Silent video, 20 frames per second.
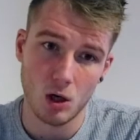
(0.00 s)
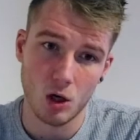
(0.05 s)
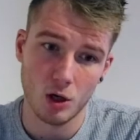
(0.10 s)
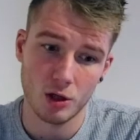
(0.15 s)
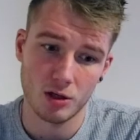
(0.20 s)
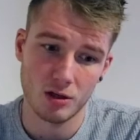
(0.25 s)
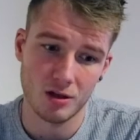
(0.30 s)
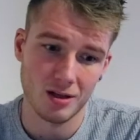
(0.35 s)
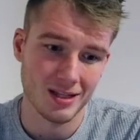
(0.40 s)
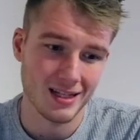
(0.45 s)

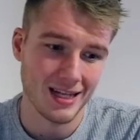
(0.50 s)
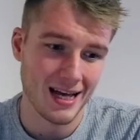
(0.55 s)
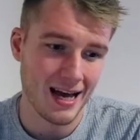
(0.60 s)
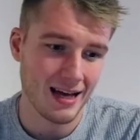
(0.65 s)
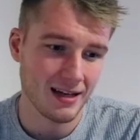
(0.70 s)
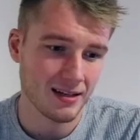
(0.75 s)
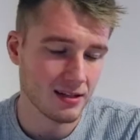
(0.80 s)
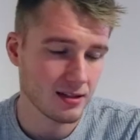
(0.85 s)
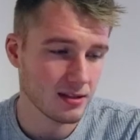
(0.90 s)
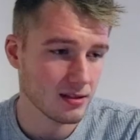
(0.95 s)
other than
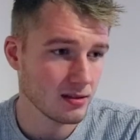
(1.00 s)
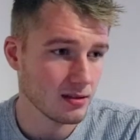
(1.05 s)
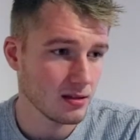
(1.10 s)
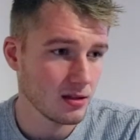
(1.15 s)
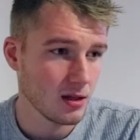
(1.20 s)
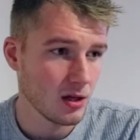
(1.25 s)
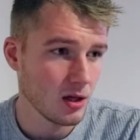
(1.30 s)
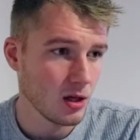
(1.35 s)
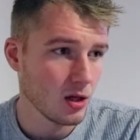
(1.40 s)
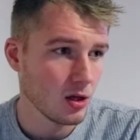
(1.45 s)
that,
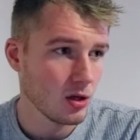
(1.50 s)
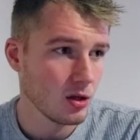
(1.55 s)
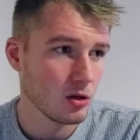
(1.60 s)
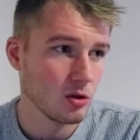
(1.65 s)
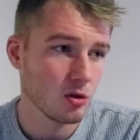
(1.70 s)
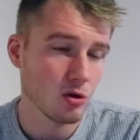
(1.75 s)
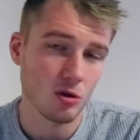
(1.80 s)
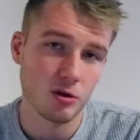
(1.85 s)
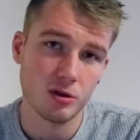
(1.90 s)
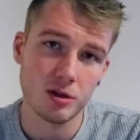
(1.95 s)

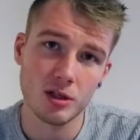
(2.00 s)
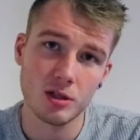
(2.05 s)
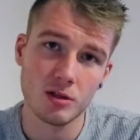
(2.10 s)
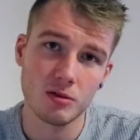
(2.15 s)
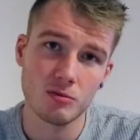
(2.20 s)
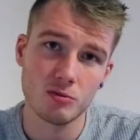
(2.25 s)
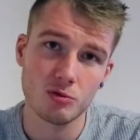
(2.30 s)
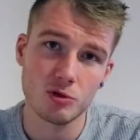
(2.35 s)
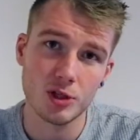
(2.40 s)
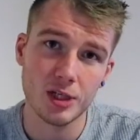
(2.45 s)

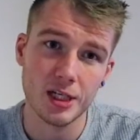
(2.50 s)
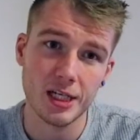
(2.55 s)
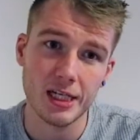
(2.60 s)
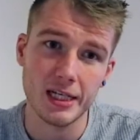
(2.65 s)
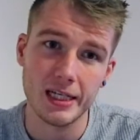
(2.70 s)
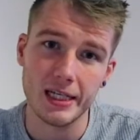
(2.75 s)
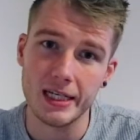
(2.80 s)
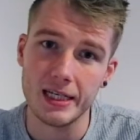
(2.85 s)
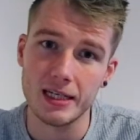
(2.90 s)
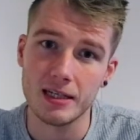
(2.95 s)
nothing
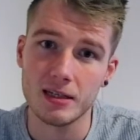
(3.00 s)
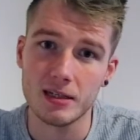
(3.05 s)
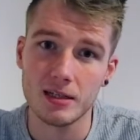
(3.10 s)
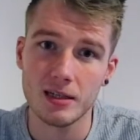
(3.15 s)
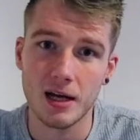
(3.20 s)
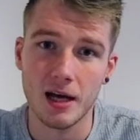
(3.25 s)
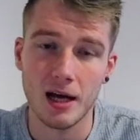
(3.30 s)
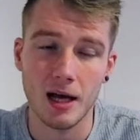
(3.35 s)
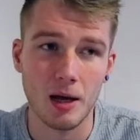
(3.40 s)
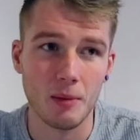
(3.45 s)
really
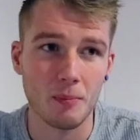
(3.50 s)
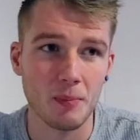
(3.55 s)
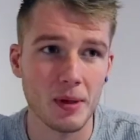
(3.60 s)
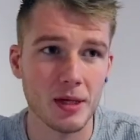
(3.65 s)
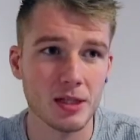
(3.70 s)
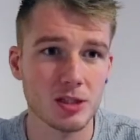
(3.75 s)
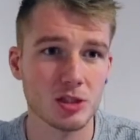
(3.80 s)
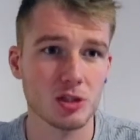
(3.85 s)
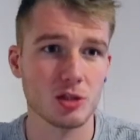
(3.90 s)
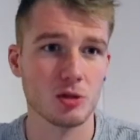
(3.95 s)

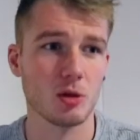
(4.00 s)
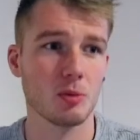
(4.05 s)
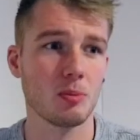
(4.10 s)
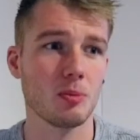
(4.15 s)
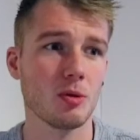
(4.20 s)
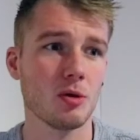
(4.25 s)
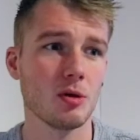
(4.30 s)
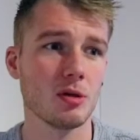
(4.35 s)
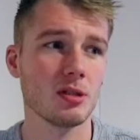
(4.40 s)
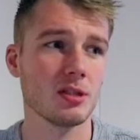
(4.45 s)
major to
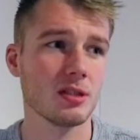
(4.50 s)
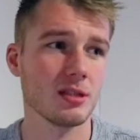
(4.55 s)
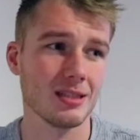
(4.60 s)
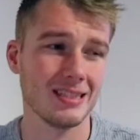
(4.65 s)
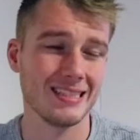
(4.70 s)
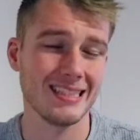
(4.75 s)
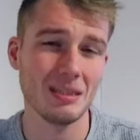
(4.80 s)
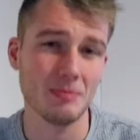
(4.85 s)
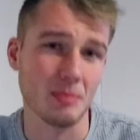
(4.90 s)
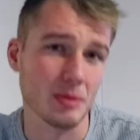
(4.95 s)
report. A
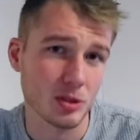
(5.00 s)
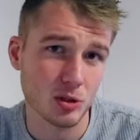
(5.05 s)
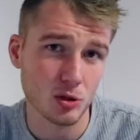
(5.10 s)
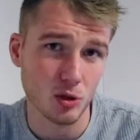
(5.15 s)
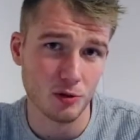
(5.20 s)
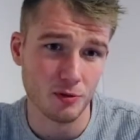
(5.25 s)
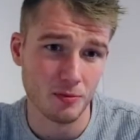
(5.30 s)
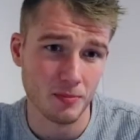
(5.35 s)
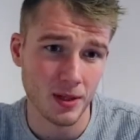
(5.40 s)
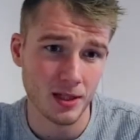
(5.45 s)
little bit
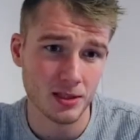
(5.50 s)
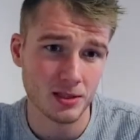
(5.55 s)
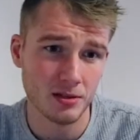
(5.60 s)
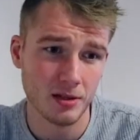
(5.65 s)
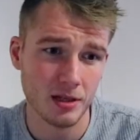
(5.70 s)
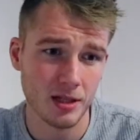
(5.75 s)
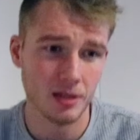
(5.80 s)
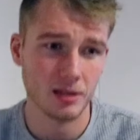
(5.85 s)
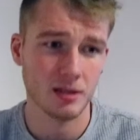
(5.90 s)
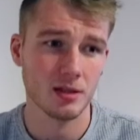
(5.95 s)
sore from
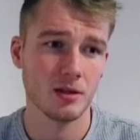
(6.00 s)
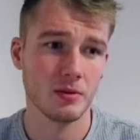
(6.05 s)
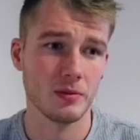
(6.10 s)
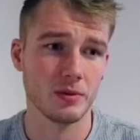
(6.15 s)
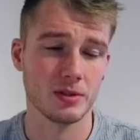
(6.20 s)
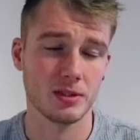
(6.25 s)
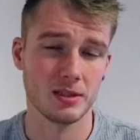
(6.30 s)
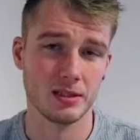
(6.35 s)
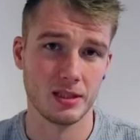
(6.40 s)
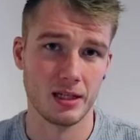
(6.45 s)
yesterday,
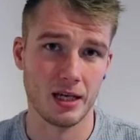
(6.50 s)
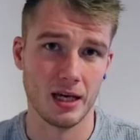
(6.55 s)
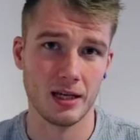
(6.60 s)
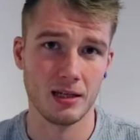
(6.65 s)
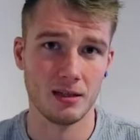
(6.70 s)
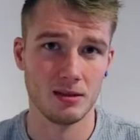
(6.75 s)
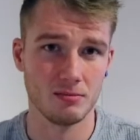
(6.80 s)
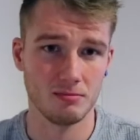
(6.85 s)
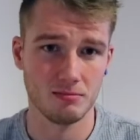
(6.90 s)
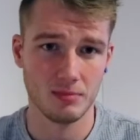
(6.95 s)
which is
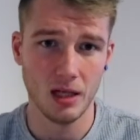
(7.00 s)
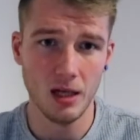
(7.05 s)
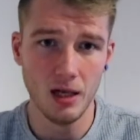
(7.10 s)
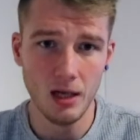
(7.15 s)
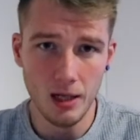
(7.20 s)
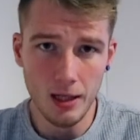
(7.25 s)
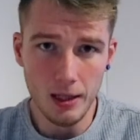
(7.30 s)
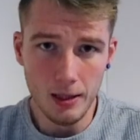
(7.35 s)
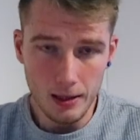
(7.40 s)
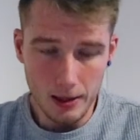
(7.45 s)
again,
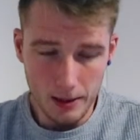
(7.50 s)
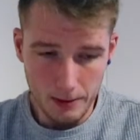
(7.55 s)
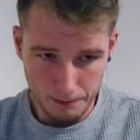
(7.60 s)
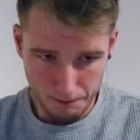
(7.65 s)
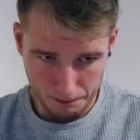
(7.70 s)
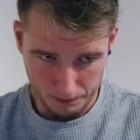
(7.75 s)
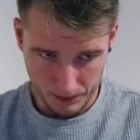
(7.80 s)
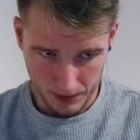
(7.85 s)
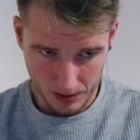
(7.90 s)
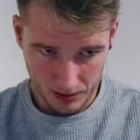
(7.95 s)

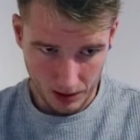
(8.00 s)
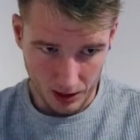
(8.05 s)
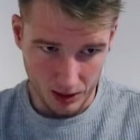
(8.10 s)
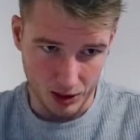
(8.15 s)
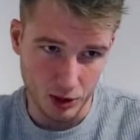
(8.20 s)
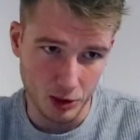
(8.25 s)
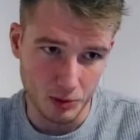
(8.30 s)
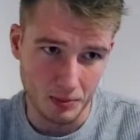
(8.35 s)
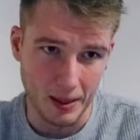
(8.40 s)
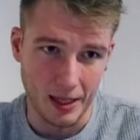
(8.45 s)

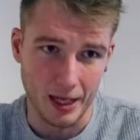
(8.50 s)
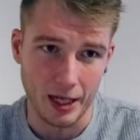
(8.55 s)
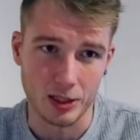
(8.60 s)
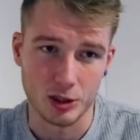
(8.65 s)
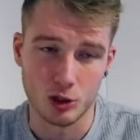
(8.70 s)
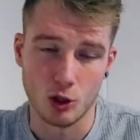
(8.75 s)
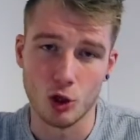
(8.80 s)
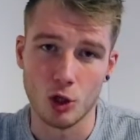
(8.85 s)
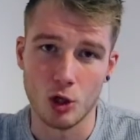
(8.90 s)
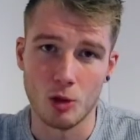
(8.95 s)
excuse me,
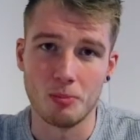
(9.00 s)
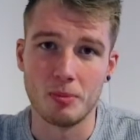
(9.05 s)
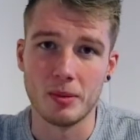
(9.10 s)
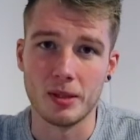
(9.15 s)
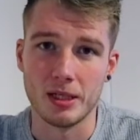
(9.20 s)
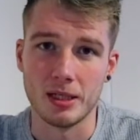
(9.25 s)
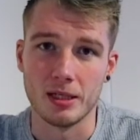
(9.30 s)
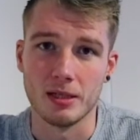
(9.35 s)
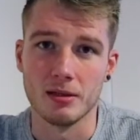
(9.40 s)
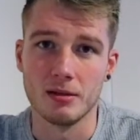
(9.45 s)
it's going to
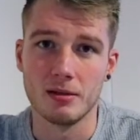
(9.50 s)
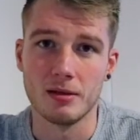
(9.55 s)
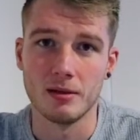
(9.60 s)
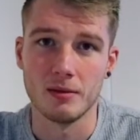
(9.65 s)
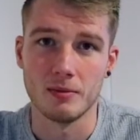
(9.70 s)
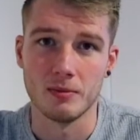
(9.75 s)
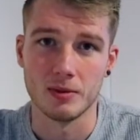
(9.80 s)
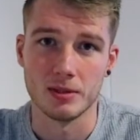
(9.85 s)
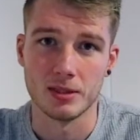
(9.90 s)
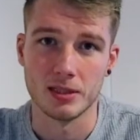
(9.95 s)
be,
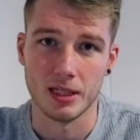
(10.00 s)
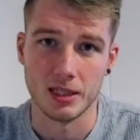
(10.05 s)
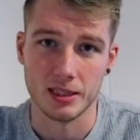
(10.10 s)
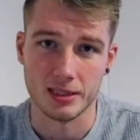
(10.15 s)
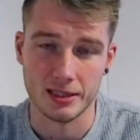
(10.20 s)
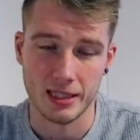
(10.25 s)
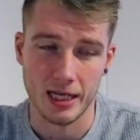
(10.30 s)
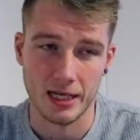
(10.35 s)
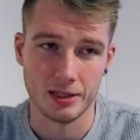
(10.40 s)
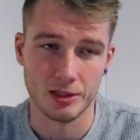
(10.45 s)
we'll say,
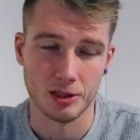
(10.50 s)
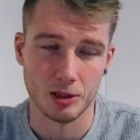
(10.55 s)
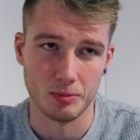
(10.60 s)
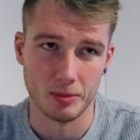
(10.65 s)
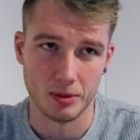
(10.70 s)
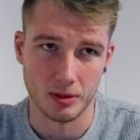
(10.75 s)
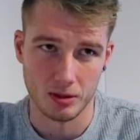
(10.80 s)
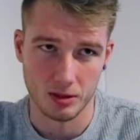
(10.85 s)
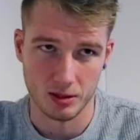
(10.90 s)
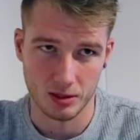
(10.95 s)
standard,
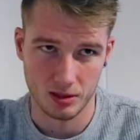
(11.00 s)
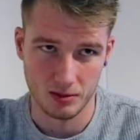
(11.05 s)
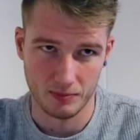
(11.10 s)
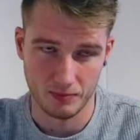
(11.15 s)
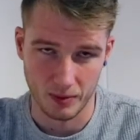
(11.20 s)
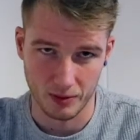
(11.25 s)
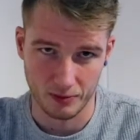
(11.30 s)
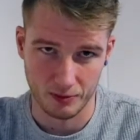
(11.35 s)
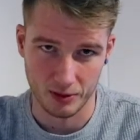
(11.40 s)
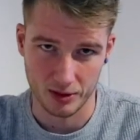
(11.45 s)
because
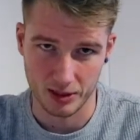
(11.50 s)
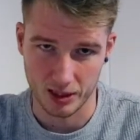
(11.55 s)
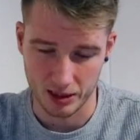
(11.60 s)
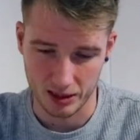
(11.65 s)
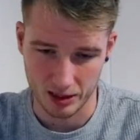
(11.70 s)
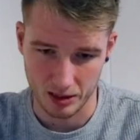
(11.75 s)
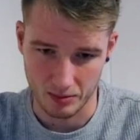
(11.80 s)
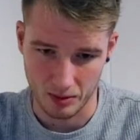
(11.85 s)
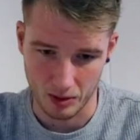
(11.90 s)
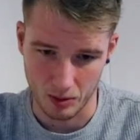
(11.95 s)
my first
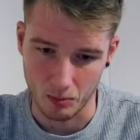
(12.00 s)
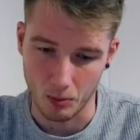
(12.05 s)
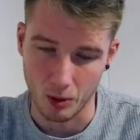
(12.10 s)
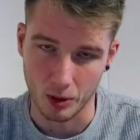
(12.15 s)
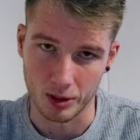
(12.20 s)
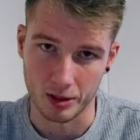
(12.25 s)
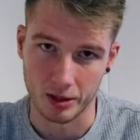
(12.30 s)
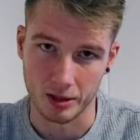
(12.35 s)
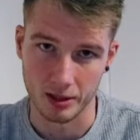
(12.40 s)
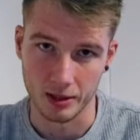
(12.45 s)
session is about a
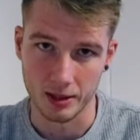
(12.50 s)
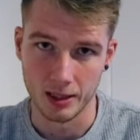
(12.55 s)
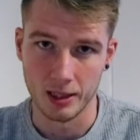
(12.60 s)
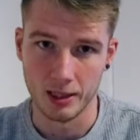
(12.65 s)
month.